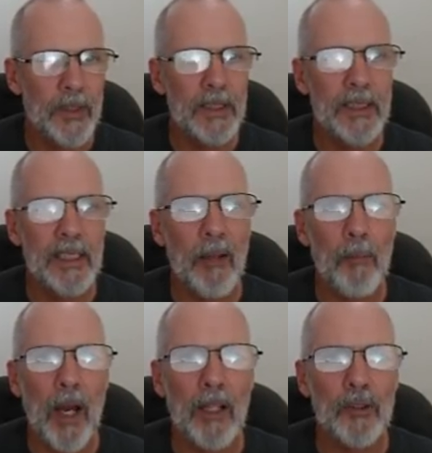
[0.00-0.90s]
This is in
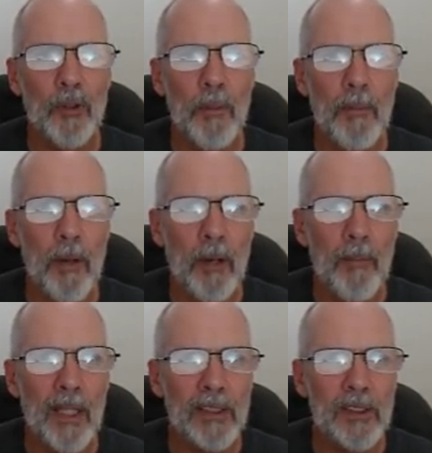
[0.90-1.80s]
the past.
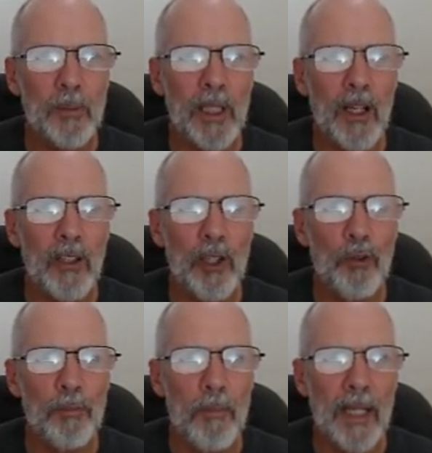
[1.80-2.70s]
Remember, must, we can't
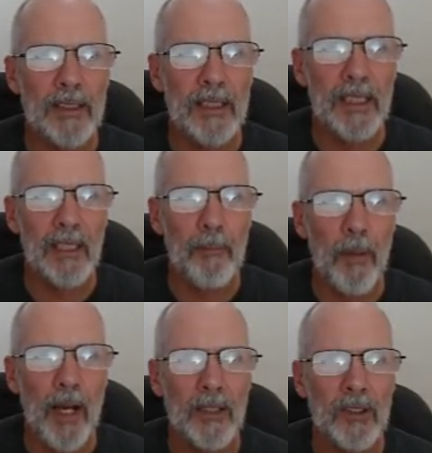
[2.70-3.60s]
use must in the
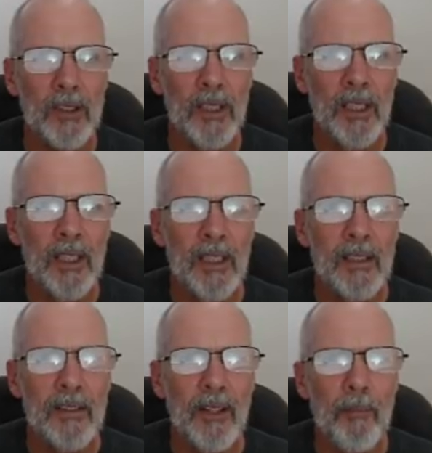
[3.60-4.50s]
past.
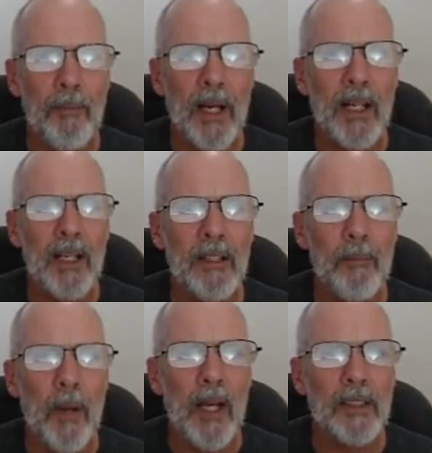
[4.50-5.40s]

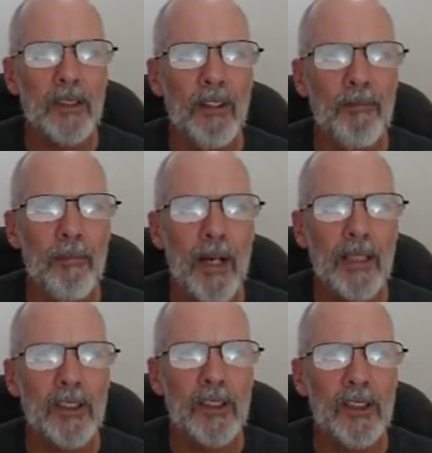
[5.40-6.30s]
The past of
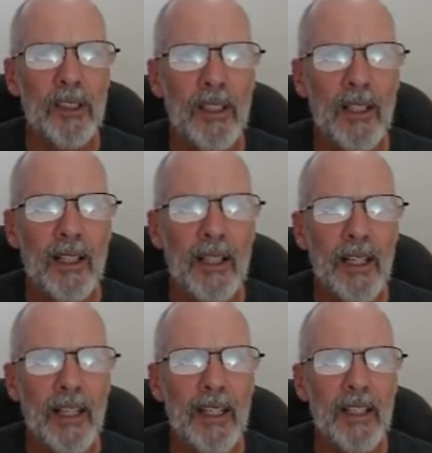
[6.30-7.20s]
must
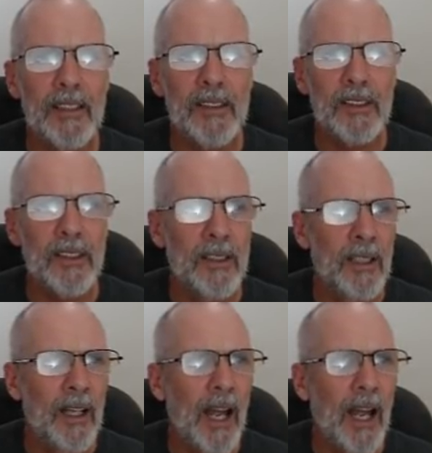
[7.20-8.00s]
is